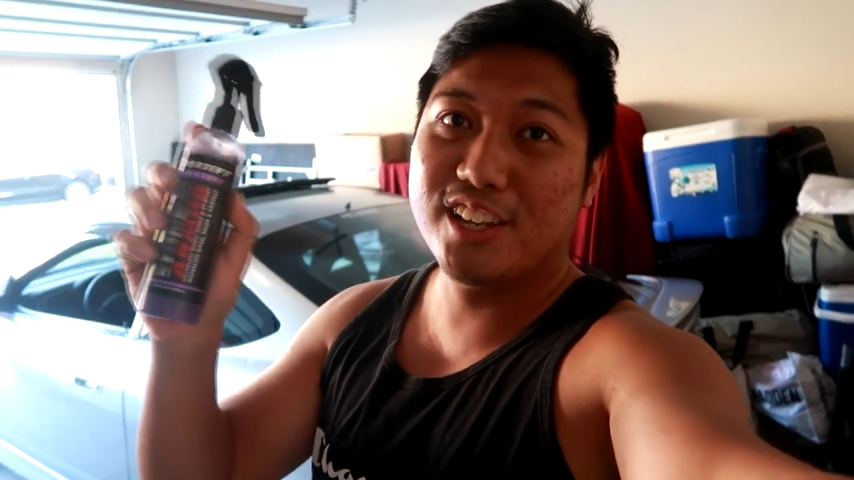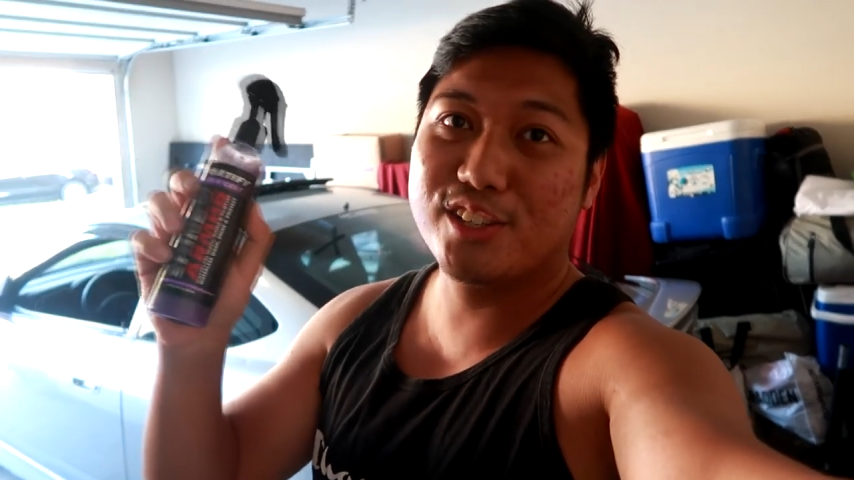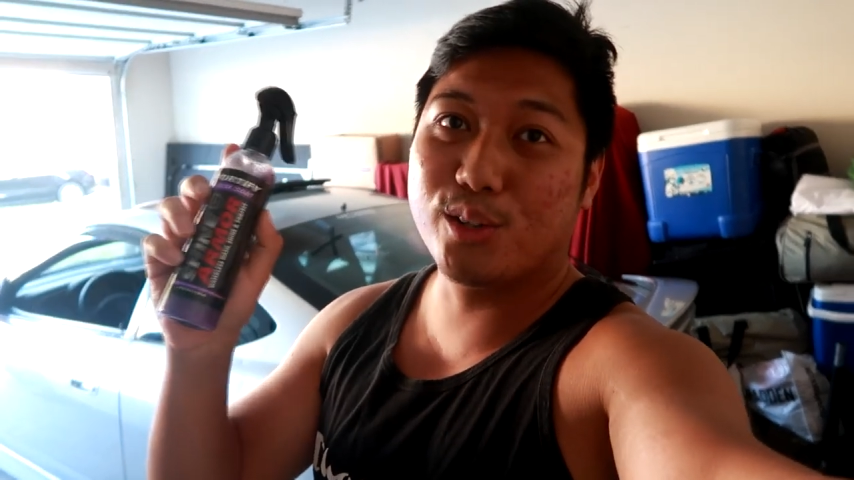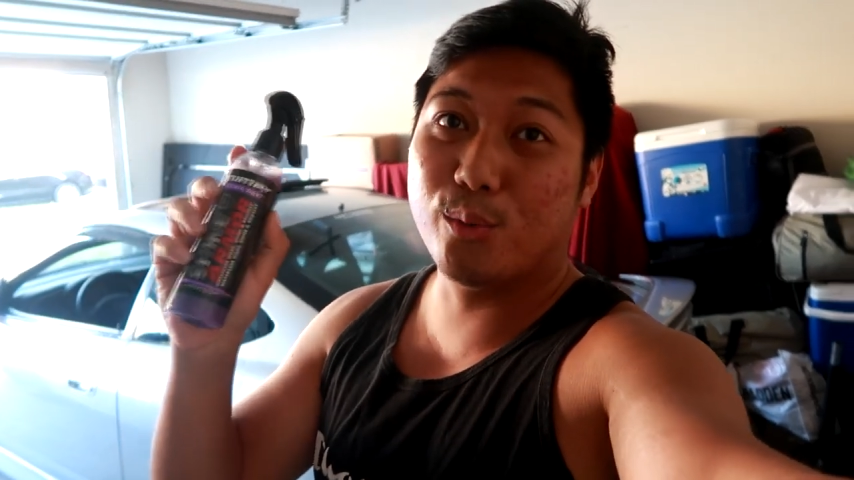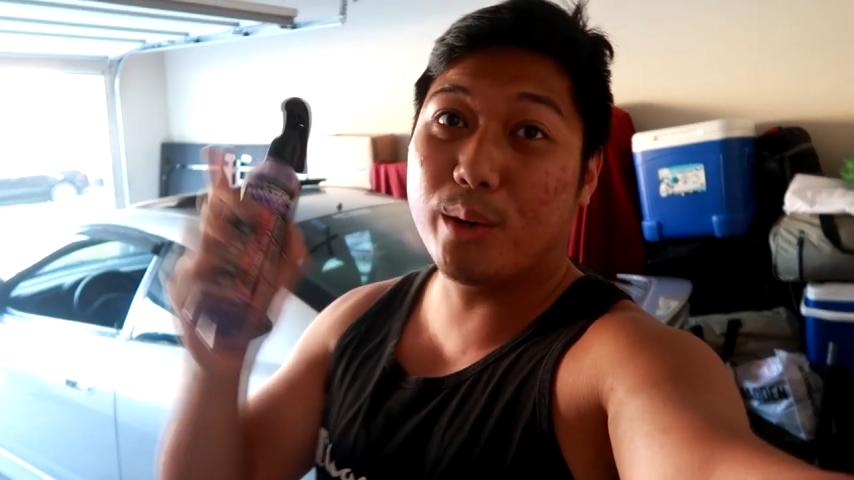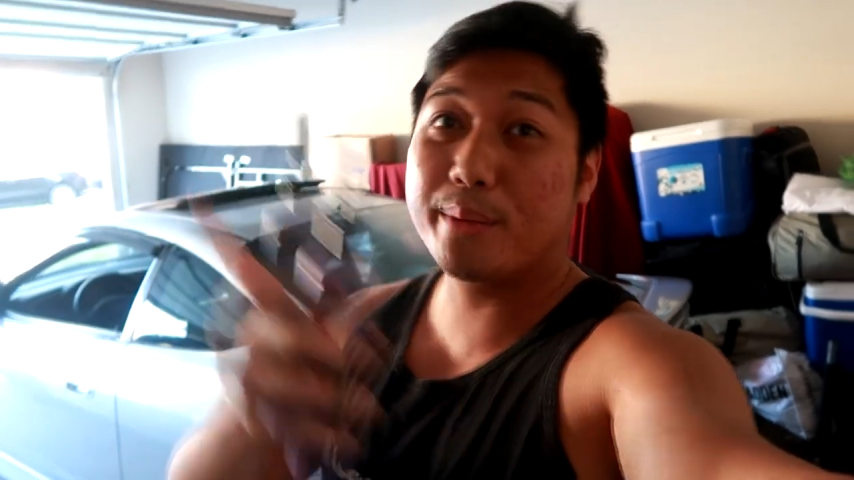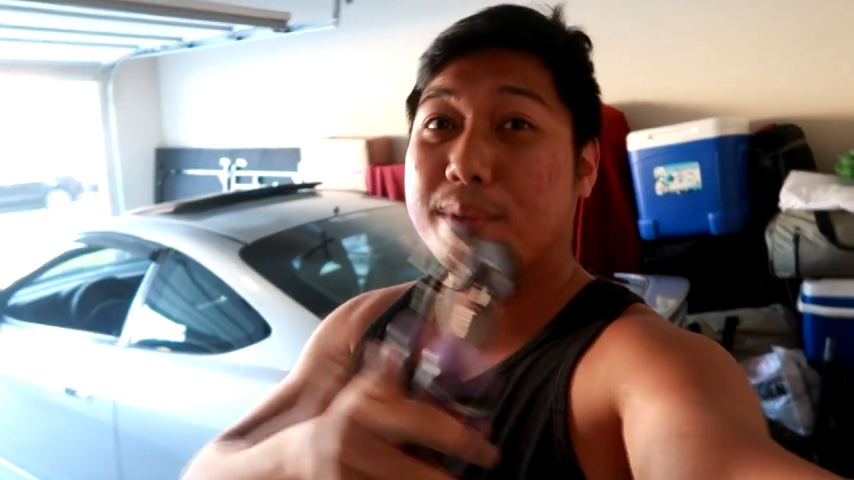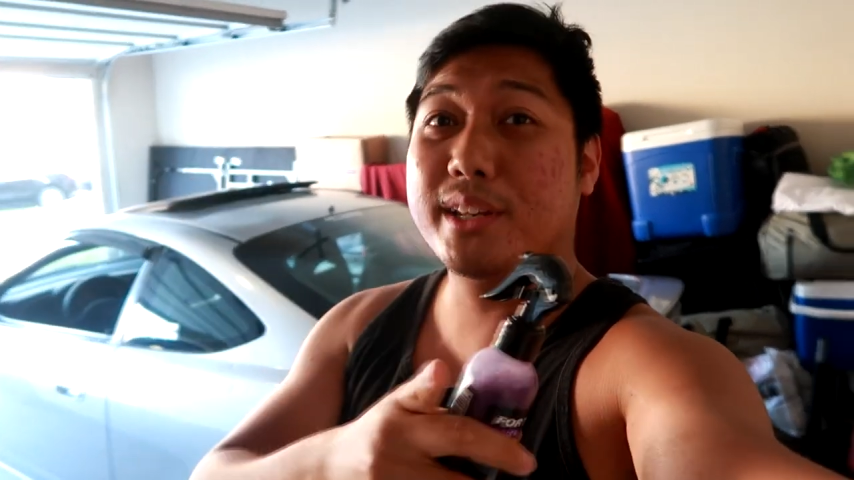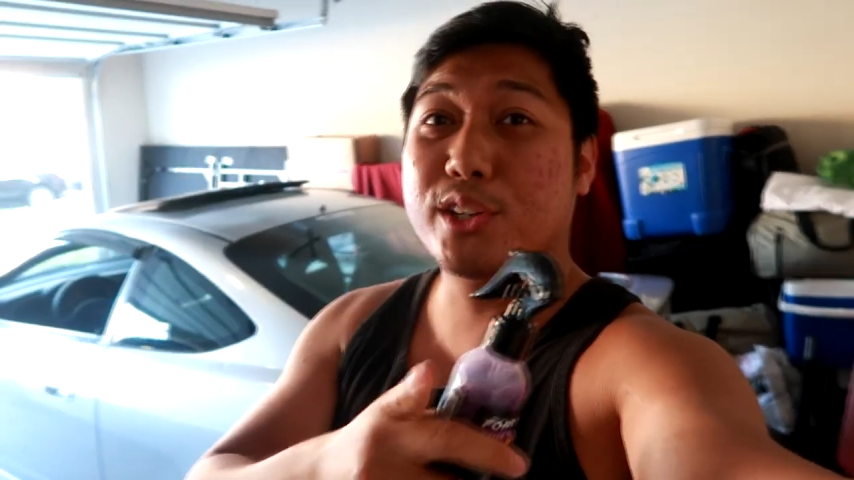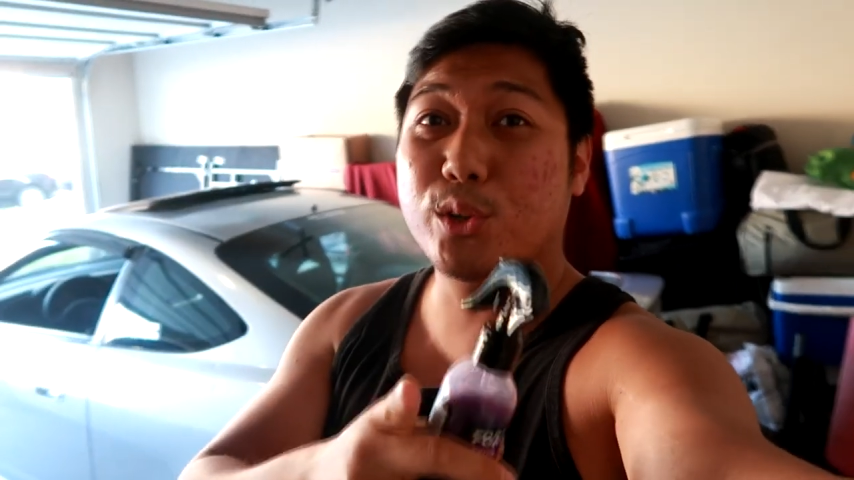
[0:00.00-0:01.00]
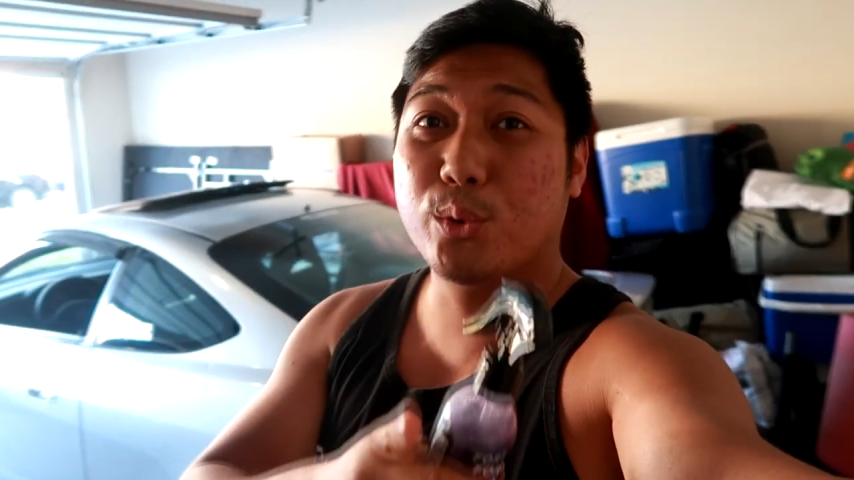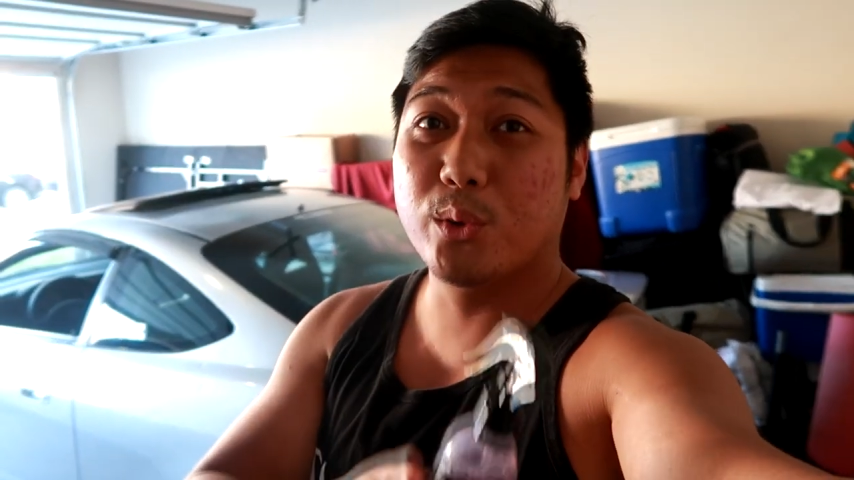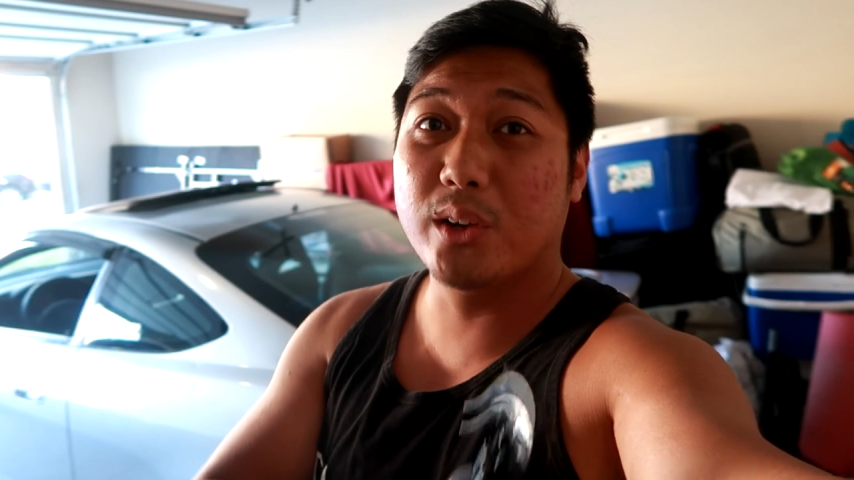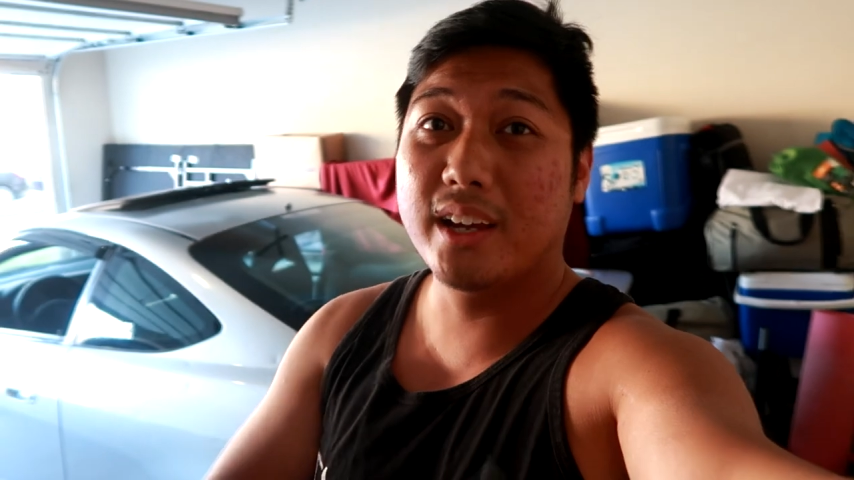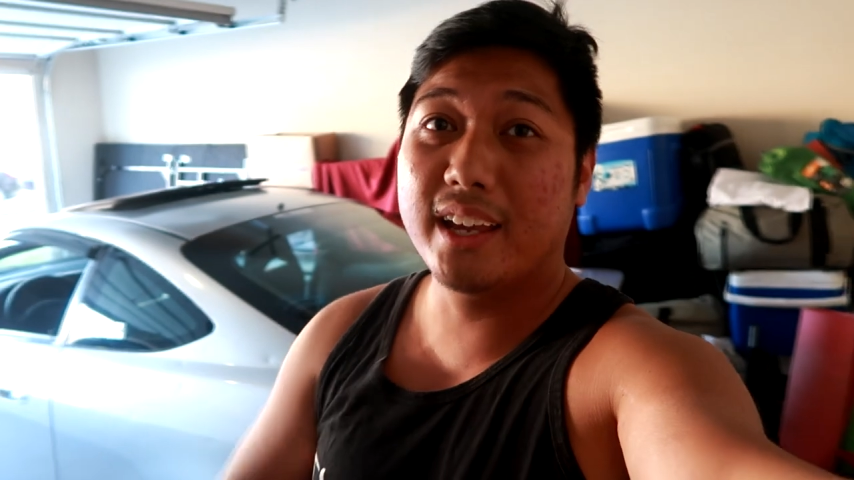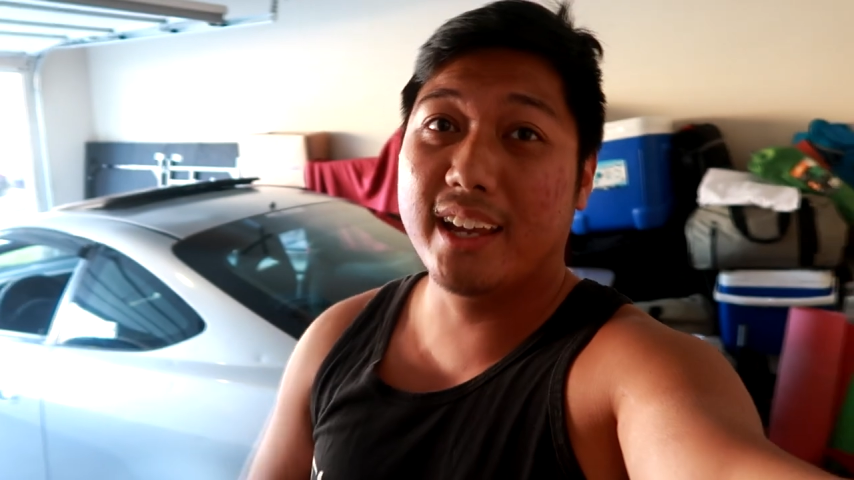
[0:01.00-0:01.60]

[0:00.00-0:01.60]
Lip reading: So what I'm going to do